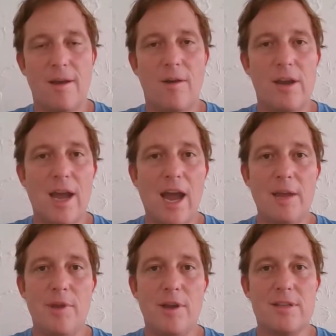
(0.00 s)
And
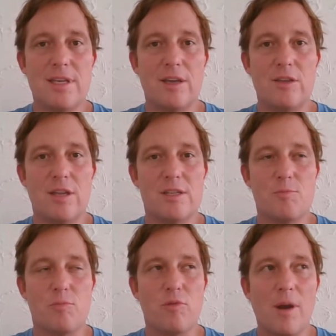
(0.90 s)
I'm here to tell you that it's
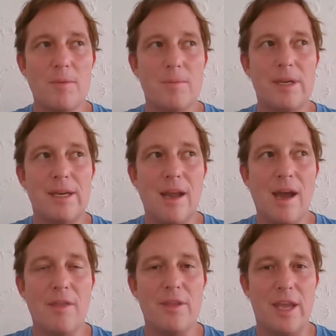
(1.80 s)
probably
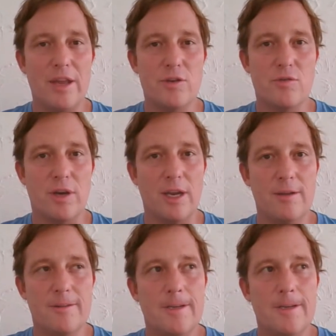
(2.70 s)
not the entry.